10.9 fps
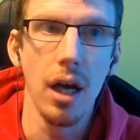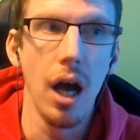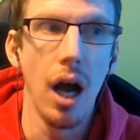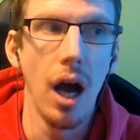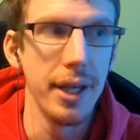
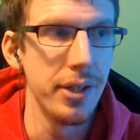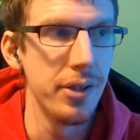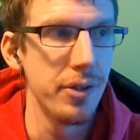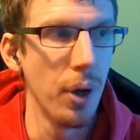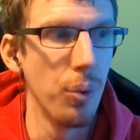I
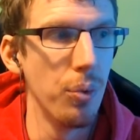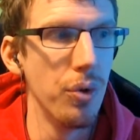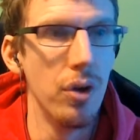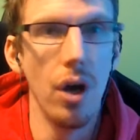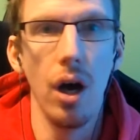don't
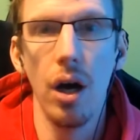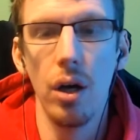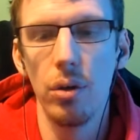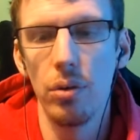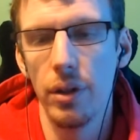
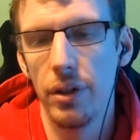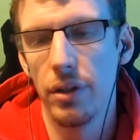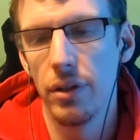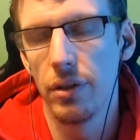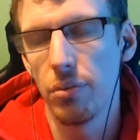know.
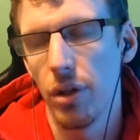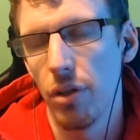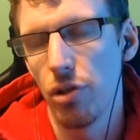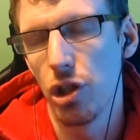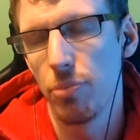And when I
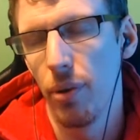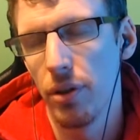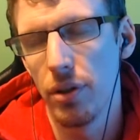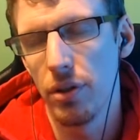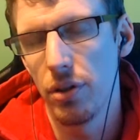
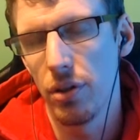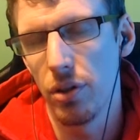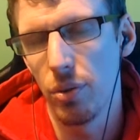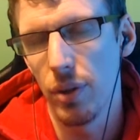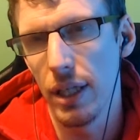responded to the
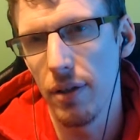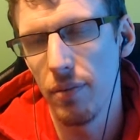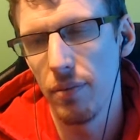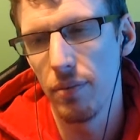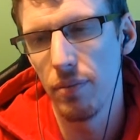tweet,
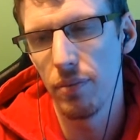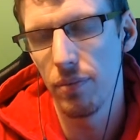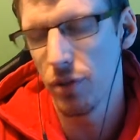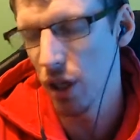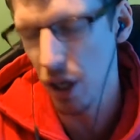
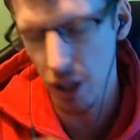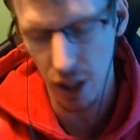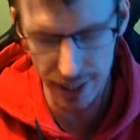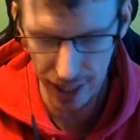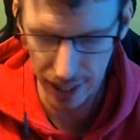Charlie,
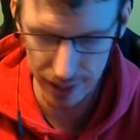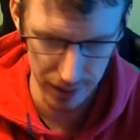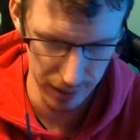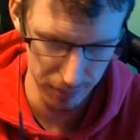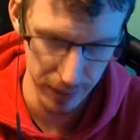I tagged
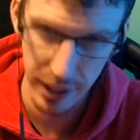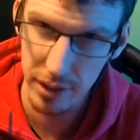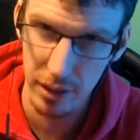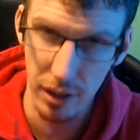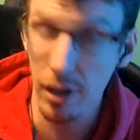in
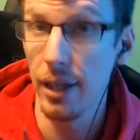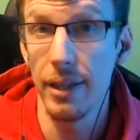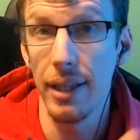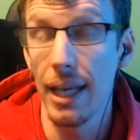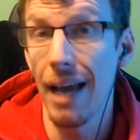Mixer, and
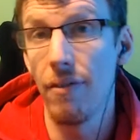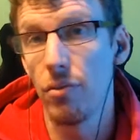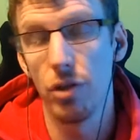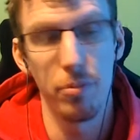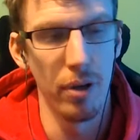they haven't
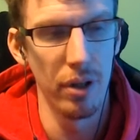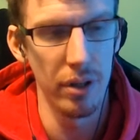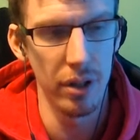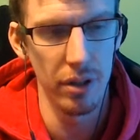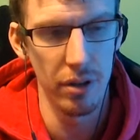
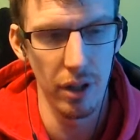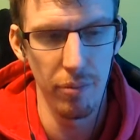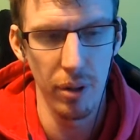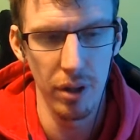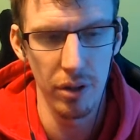responded, so they've
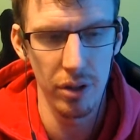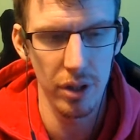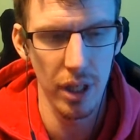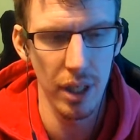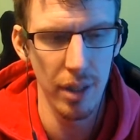probably not
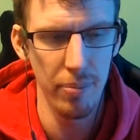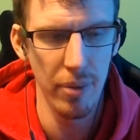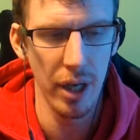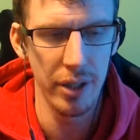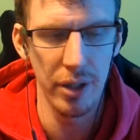seen it. But
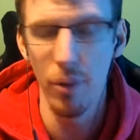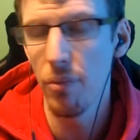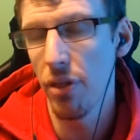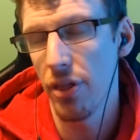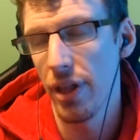I don't
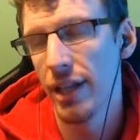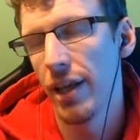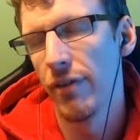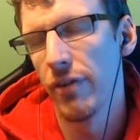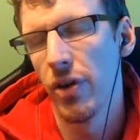think
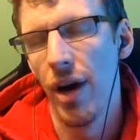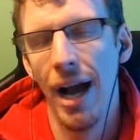they've got